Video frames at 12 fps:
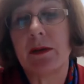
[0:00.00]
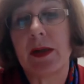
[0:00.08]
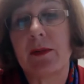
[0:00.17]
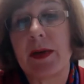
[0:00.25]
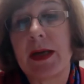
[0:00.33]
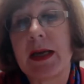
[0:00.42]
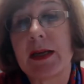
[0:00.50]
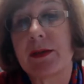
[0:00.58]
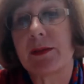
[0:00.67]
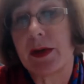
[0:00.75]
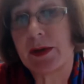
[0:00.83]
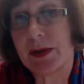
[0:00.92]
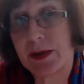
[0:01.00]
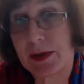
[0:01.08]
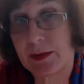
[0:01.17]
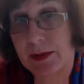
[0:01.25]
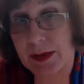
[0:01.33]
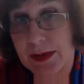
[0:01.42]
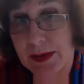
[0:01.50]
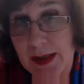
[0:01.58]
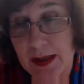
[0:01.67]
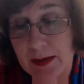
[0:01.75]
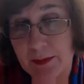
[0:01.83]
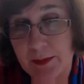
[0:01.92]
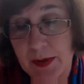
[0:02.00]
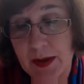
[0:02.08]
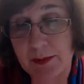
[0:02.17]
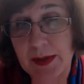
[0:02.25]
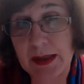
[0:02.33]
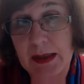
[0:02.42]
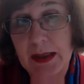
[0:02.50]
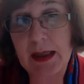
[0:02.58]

that we had to register with the State Department